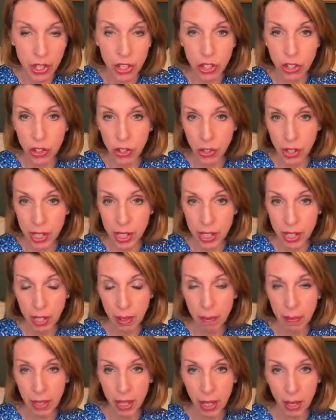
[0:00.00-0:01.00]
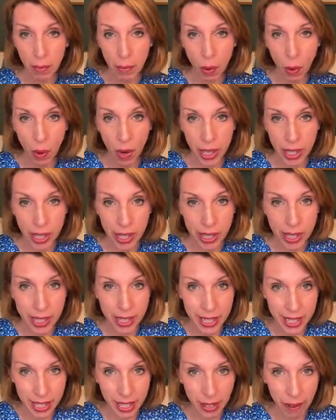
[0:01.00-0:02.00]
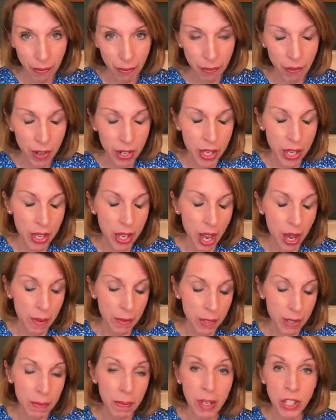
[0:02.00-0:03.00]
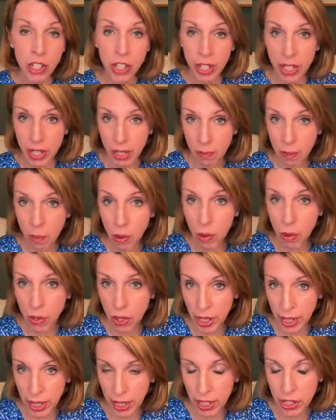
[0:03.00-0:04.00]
The joints can become quite stiff, especially in the morning.